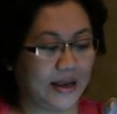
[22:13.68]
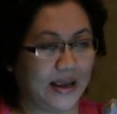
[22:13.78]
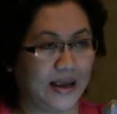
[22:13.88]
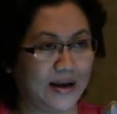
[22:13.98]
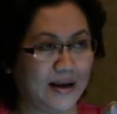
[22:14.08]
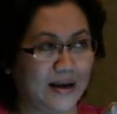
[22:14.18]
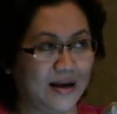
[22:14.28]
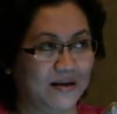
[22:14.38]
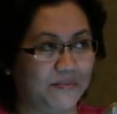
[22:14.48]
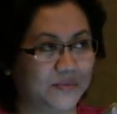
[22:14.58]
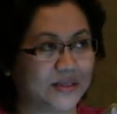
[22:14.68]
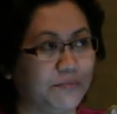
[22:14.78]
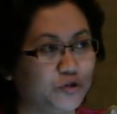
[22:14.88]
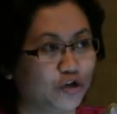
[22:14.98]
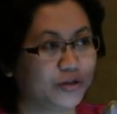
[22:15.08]
And
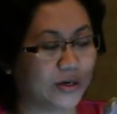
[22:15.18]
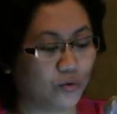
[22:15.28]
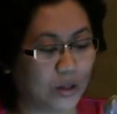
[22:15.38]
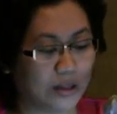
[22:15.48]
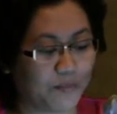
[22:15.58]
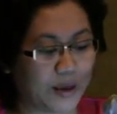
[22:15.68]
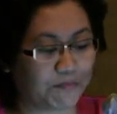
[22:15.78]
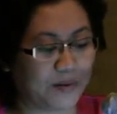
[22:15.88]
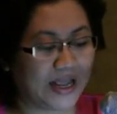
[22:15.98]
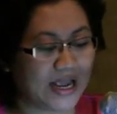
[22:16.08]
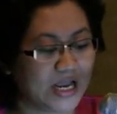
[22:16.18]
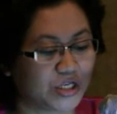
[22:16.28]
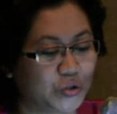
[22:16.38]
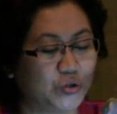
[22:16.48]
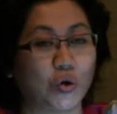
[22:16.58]
some children will be
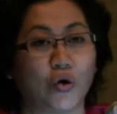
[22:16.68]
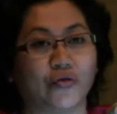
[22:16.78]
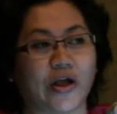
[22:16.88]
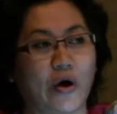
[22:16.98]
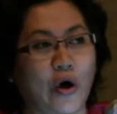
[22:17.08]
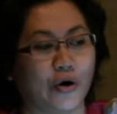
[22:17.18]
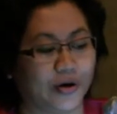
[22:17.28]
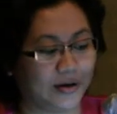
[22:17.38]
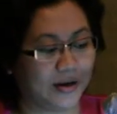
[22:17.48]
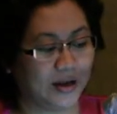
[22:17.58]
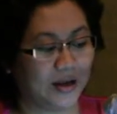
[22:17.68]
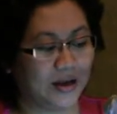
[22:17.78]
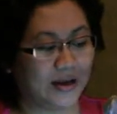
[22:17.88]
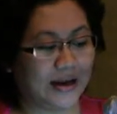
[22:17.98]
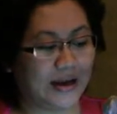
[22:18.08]
pleased to do on their own.
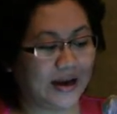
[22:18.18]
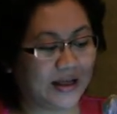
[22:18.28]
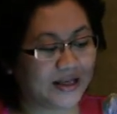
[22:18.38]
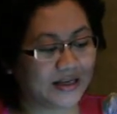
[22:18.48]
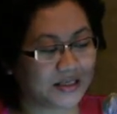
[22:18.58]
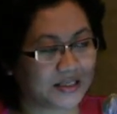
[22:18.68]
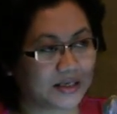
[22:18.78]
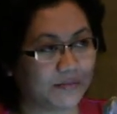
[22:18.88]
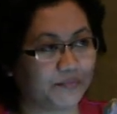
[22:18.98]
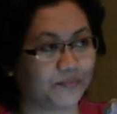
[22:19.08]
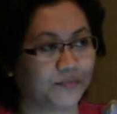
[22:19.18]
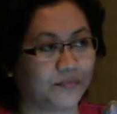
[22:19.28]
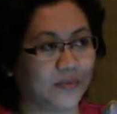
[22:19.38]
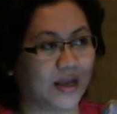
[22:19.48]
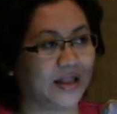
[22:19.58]
And others,
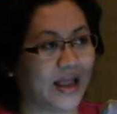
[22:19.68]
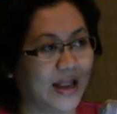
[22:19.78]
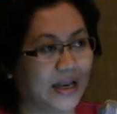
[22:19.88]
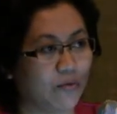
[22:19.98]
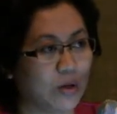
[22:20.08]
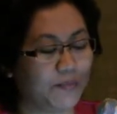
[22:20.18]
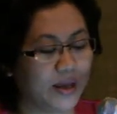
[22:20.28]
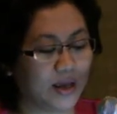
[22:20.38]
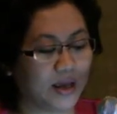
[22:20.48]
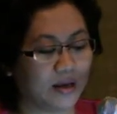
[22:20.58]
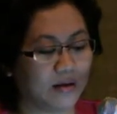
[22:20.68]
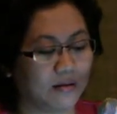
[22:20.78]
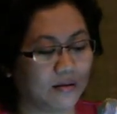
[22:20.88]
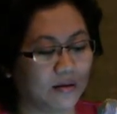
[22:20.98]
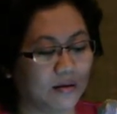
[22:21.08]
at the end, they will be
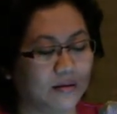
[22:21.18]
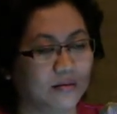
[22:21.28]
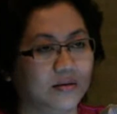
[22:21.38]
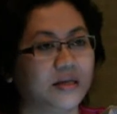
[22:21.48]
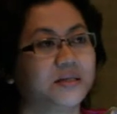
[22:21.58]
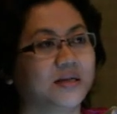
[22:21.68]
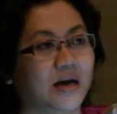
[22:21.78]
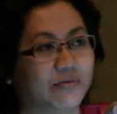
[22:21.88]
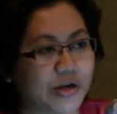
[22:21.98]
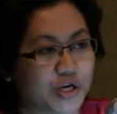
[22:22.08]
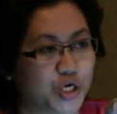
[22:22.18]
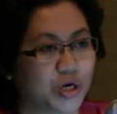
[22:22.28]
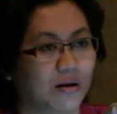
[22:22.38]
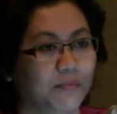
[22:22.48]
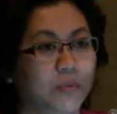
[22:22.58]
discouraged
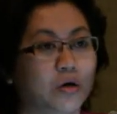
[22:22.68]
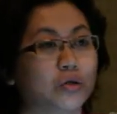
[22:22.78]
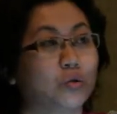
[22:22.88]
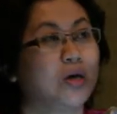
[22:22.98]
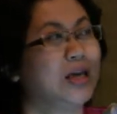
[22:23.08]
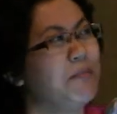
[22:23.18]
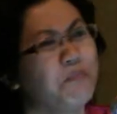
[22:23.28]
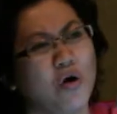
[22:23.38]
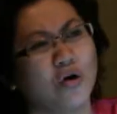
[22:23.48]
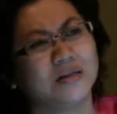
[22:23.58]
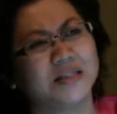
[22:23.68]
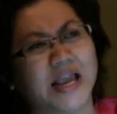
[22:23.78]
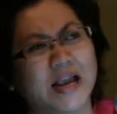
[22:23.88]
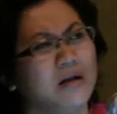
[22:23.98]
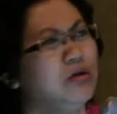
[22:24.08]
because we keep on
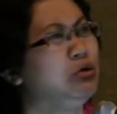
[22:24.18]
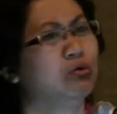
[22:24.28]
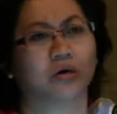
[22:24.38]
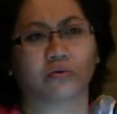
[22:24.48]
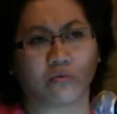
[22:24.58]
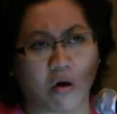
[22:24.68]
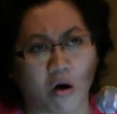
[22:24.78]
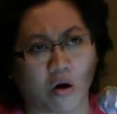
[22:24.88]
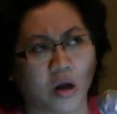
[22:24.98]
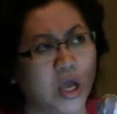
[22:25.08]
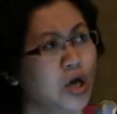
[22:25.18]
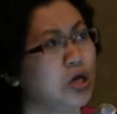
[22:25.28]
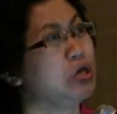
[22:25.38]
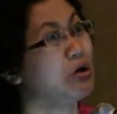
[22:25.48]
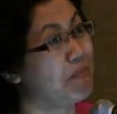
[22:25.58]
saying, you are wrong.
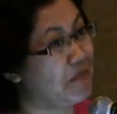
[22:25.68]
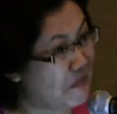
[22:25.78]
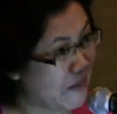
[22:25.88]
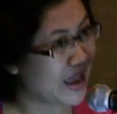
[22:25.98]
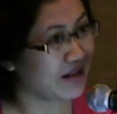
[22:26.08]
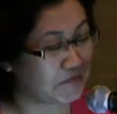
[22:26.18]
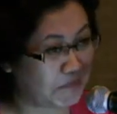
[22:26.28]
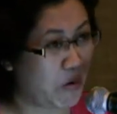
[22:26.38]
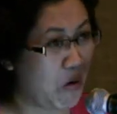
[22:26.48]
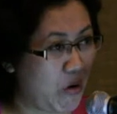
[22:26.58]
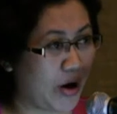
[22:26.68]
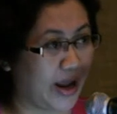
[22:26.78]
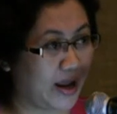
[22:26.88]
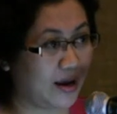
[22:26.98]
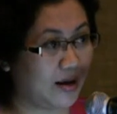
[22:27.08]
You're a bad boy.